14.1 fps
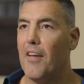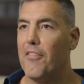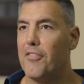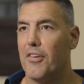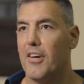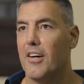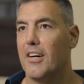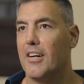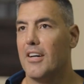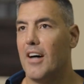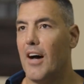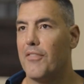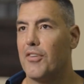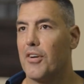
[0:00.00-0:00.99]
life
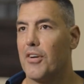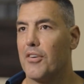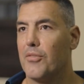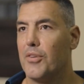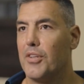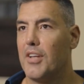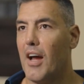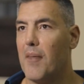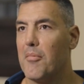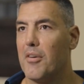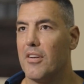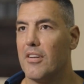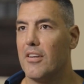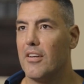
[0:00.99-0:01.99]
after
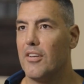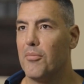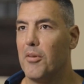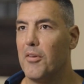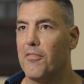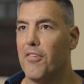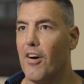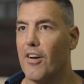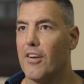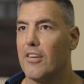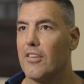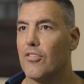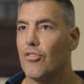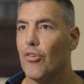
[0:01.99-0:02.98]
retirement has been
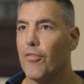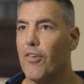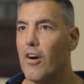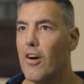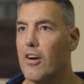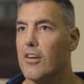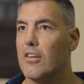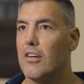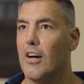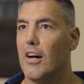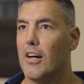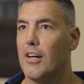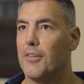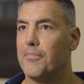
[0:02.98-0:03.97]
fun so far.
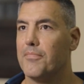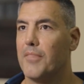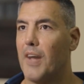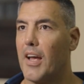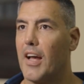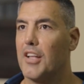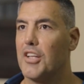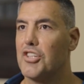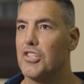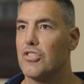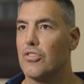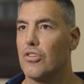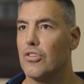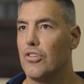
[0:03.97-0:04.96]
I got the
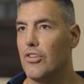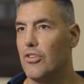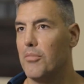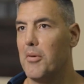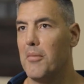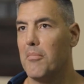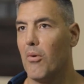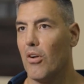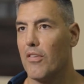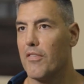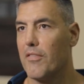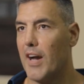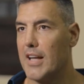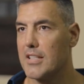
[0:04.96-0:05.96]
chance to continue to be
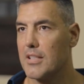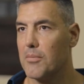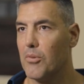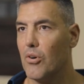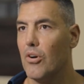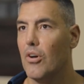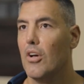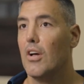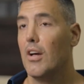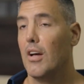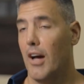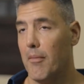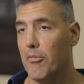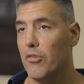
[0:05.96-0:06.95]
involved in basketball.
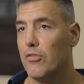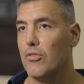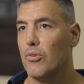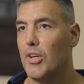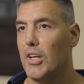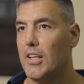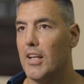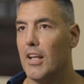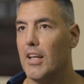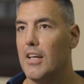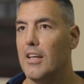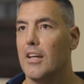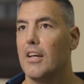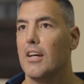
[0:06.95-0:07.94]
I moved to
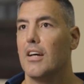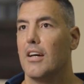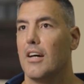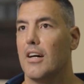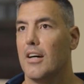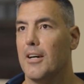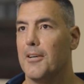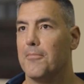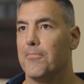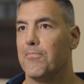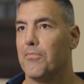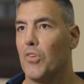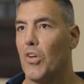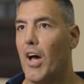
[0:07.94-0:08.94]
Italy.
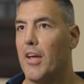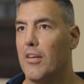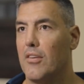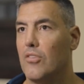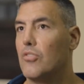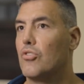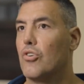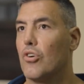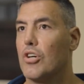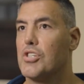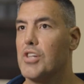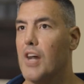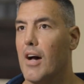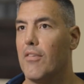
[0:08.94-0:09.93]
I
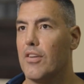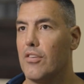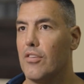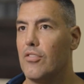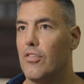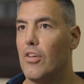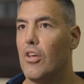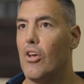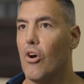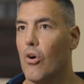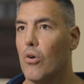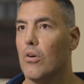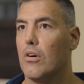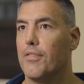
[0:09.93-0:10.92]
took a job as the
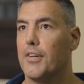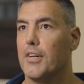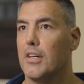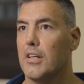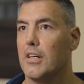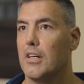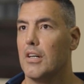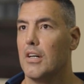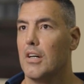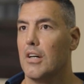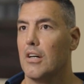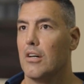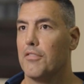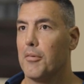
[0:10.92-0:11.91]
CEO of a
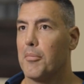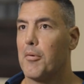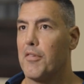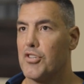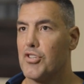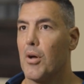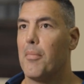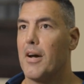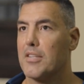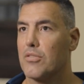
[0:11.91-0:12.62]
professional